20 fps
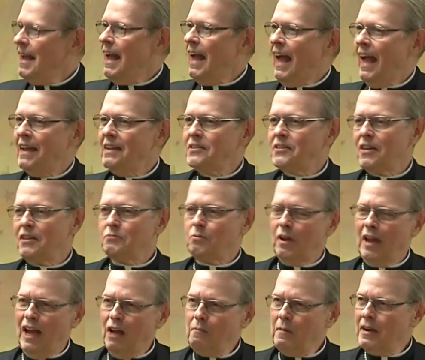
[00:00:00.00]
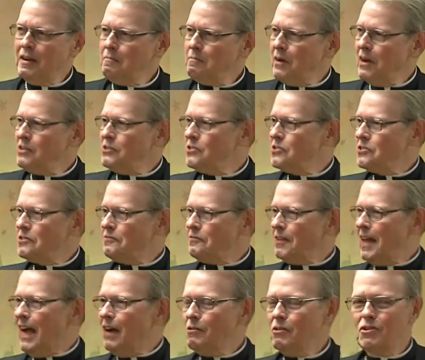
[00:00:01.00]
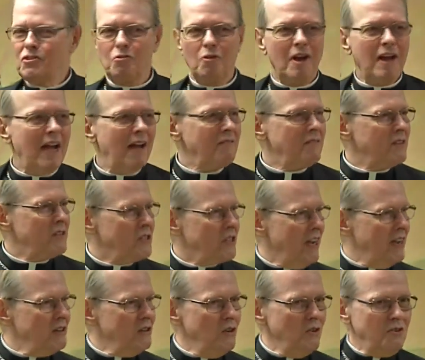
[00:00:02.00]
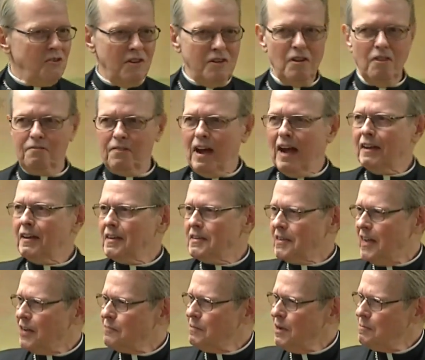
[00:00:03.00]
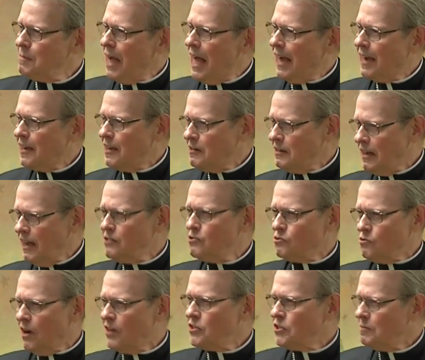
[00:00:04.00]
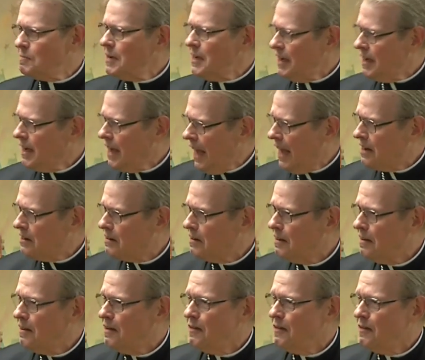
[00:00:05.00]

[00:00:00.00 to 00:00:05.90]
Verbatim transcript: and says, well, how many bunches of flowers do I have to send you till you finally take me back and, and trust me again?